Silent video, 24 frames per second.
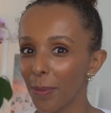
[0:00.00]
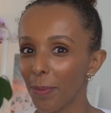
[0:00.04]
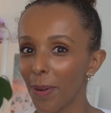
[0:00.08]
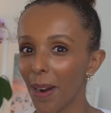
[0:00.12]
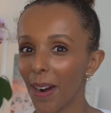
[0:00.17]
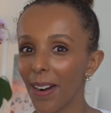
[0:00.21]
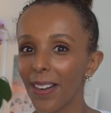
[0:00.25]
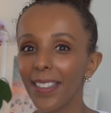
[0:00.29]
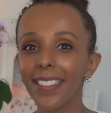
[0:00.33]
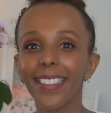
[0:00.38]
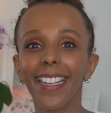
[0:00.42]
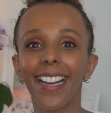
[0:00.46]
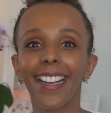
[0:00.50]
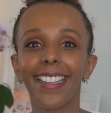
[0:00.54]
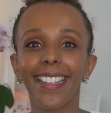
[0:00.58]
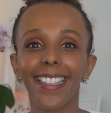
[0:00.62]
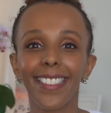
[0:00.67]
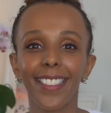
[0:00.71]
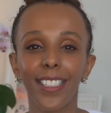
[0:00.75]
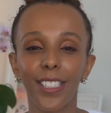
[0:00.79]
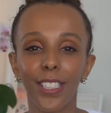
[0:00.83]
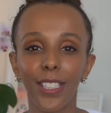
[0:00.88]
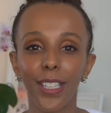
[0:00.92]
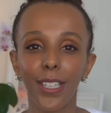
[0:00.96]
part, I
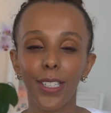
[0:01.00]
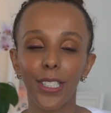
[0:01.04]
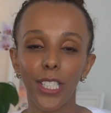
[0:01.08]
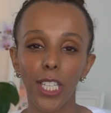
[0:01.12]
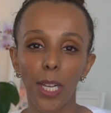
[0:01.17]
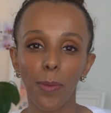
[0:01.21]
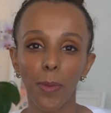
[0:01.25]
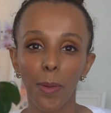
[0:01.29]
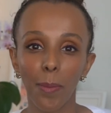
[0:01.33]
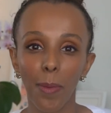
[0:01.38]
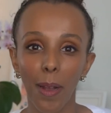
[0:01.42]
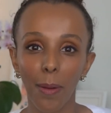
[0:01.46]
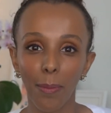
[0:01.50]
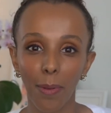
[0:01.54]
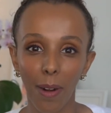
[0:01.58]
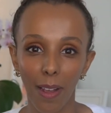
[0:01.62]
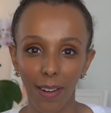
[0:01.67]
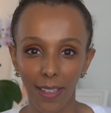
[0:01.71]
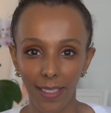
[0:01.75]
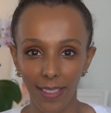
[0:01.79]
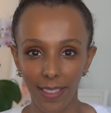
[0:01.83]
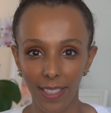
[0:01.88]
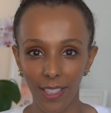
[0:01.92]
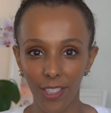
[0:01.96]
get to share some of my
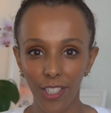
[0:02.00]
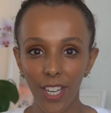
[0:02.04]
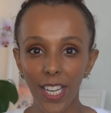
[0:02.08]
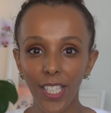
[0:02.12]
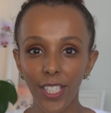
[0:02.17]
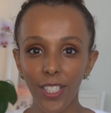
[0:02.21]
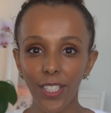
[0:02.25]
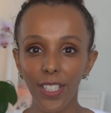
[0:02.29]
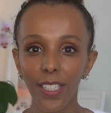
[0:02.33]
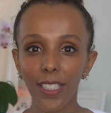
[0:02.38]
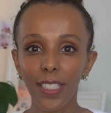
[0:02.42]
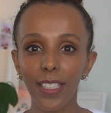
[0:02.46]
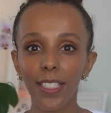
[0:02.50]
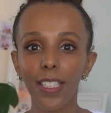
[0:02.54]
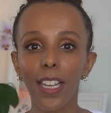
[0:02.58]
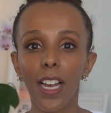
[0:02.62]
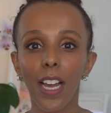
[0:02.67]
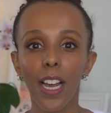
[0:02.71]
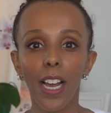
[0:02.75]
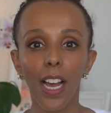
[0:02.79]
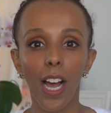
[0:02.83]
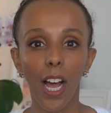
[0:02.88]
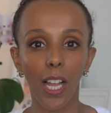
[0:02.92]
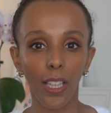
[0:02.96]
product suggestions,
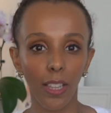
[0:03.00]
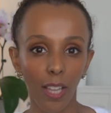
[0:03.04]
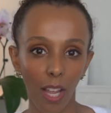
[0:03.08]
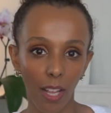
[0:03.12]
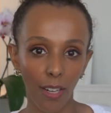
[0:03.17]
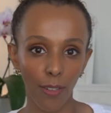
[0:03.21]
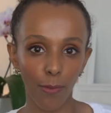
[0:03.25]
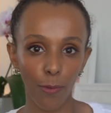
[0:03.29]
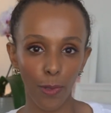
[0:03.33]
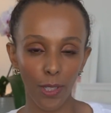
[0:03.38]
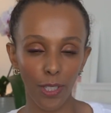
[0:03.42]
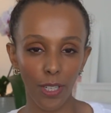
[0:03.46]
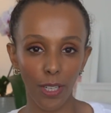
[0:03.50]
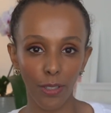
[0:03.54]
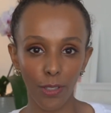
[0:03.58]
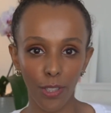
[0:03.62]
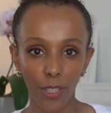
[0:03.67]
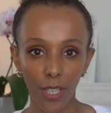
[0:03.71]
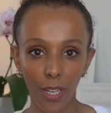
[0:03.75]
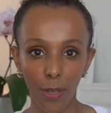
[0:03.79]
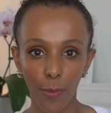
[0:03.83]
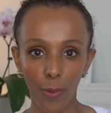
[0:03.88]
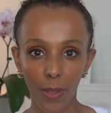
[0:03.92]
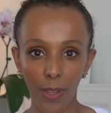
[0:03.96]
a lot of which I'll
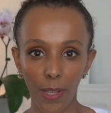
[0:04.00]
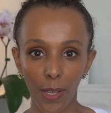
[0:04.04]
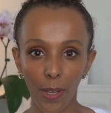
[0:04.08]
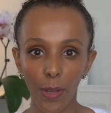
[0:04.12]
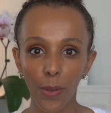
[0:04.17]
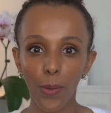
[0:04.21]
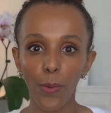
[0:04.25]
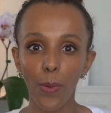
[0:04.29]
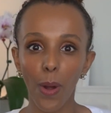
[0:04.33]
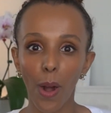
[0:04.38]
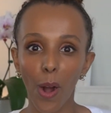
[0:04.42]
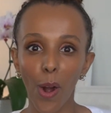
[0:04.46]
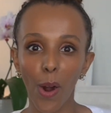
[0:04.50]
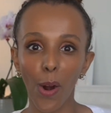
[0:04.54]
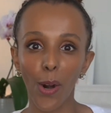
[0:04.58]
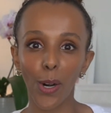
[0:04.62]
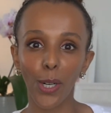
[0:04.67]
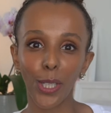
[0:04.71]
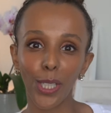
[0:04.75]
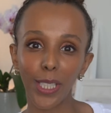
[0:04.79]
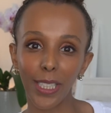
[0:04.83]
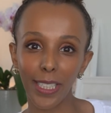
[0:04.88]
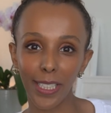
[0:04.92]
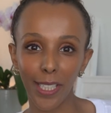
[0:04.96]
share with you
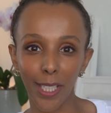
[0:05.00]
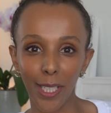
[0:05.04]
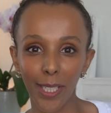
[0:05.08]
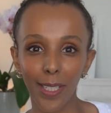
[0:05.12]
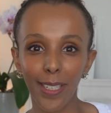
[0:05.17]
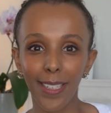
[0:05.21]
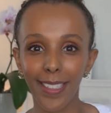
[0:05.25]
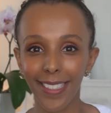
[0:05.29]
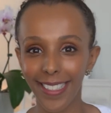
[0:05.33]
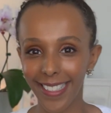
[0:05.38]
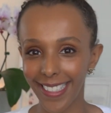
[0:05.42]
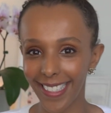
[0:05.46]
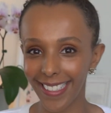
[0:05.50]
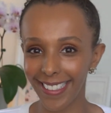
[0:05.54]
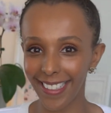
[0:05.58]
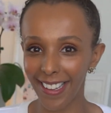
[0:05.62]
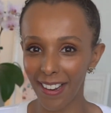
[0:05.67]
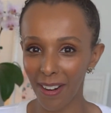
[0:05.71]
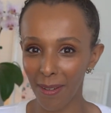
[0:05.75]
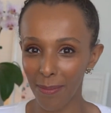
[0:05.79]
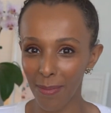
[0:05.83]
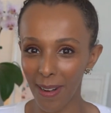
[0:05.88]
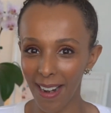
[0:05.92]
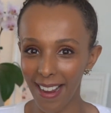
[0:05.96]
are clean
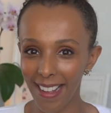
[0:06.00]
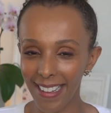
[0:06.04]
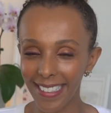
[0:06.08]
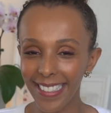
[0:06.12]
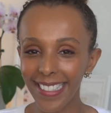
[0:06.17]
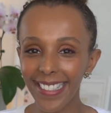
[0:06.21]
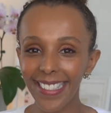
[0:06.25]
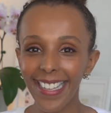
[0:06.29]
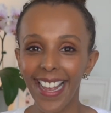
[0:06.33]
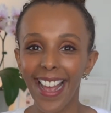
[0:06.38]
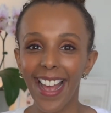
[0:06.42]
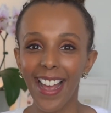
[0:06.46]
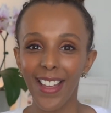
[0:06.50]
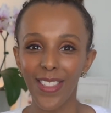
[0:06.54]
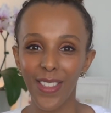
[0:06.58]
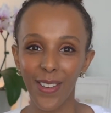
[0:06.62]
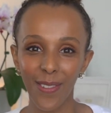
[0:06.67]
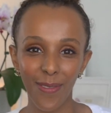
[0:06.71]
skincare brands. The